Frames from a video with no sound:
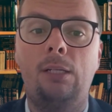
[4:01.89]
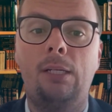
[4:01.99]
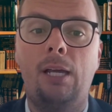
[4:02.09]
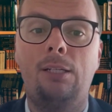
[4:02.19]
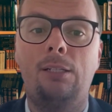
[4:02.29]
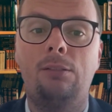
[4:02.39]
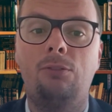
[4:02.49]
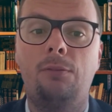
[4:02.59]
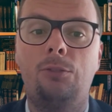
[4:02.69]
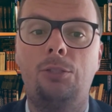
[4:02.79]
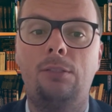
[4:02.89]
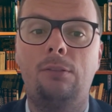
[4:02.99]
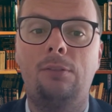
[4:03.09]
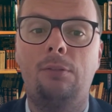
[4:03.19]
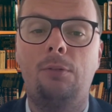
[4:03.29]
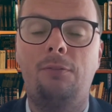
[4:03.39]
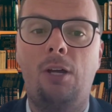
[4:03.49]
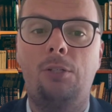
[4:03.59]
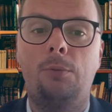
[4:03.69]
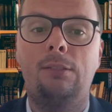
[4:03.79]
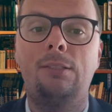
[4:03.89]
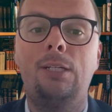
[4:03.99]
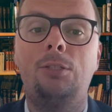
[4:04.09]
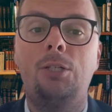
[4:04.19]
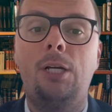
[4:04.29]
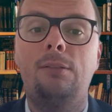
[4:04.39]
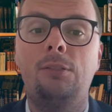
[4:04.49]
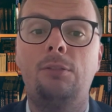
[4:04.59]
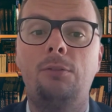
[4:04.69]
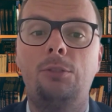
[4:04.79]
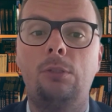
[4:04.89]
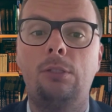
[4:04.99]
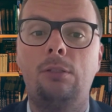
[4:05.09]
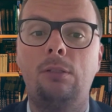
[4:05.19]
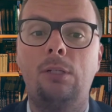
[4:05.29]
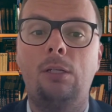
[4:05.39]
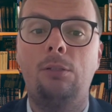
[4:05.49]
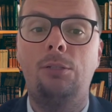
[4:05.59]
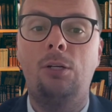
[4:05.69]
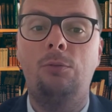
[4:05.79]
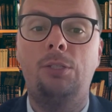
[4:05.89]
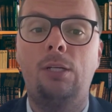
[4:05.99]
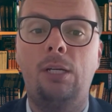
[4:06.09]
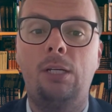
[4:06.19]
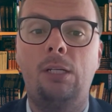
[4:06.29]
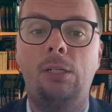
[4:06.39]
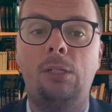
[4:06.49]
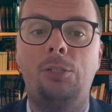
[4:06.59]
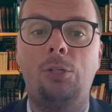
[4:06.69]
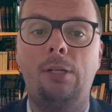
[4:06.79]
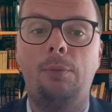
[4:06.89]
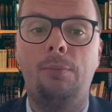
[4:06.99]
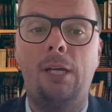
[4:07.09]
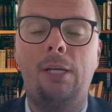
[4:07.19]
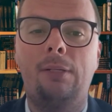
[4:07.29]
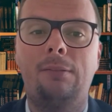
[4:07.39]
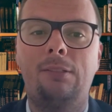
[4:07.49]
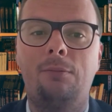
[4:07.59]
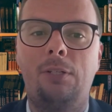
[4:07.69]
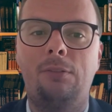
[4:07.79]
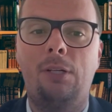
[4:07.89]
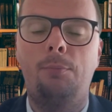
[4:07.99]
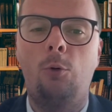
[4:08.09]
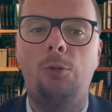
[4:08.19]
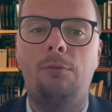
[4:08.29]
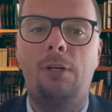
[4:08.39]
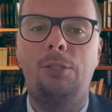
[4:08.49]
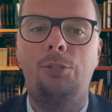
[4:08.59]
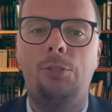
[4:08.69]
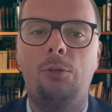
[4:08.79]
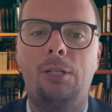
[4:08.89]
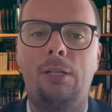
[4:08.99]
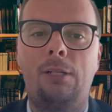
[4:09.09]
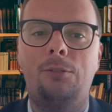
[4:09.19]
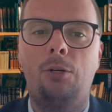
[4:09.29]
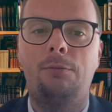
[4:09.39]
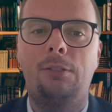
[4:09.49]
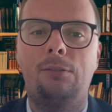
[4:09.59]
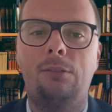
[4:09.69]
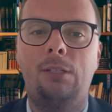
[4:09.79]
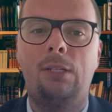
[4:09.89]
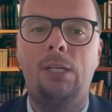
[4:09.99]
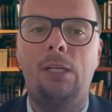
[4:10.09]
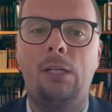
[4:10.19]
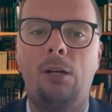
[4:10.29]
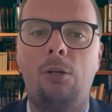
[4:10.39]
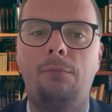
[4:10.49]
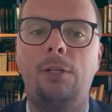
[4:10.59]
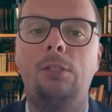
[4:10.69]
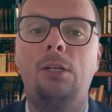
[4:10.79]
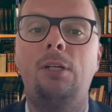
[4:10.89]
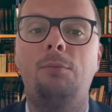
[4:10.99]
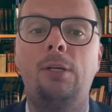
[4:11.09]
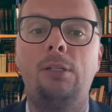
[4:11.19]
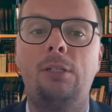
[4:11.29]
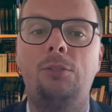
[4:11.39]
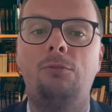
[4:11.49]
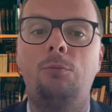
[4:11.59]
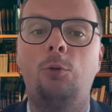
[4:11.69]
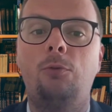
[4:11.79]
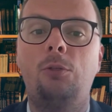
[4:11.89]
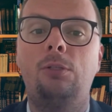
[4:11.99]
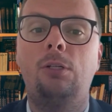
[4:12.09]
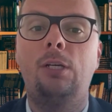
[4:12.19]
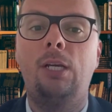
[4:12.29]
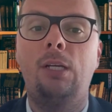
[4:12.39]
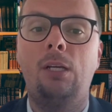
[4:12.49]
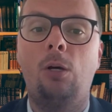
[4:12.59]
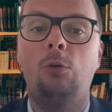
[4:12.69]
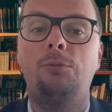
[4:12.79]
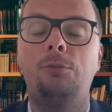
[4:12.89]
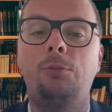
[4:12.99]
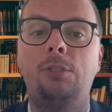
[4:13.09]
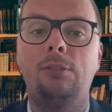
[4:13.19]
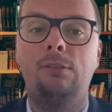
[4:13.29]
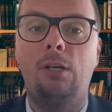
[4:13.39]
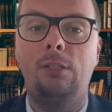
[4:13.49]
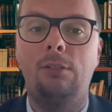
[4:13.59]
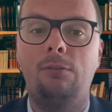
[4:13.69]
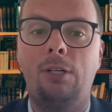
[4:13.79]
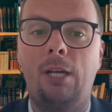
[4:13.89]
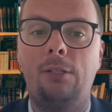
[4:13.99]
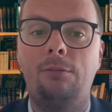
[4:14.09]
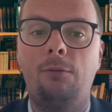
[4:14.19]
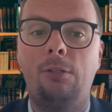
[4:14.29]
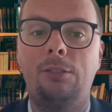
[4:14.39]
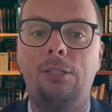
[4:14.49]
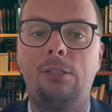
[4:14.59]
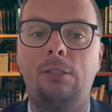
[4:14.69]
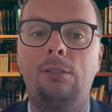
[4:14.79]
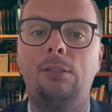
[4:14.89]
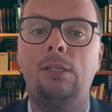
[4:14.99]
Canada's refugee system evaluates each case individually. Note, you can apply at a CBSA port of entry or inland office. A failed claim may lead to removal. Also, you can decide leaving Canada voluntarily.